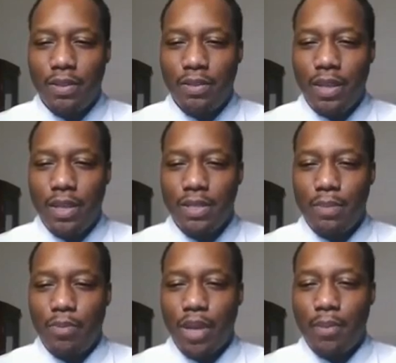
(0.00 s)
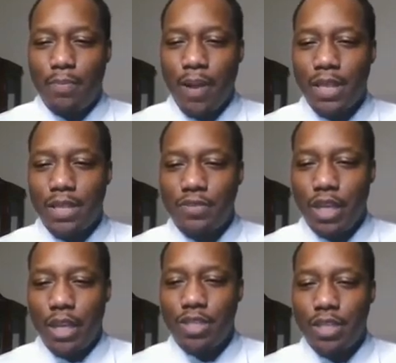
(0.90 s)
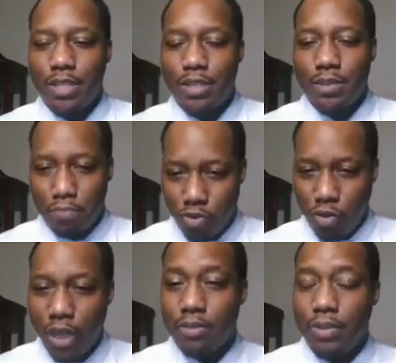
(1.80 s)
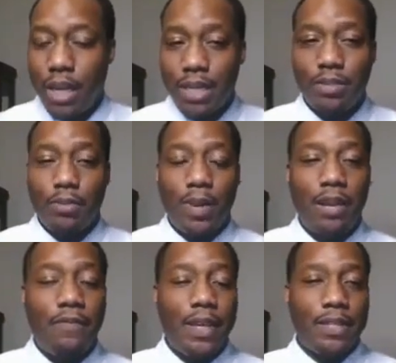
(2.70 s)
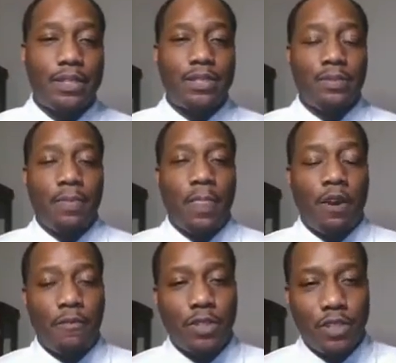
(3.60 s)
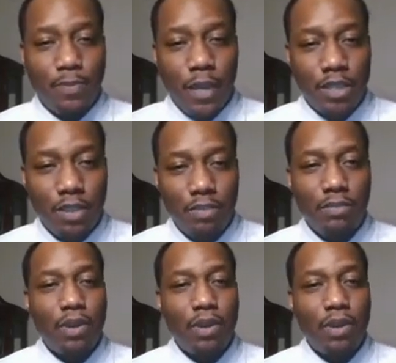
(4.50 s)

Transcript: Things that bring about positive changes. Great, yes, so benefits of participation,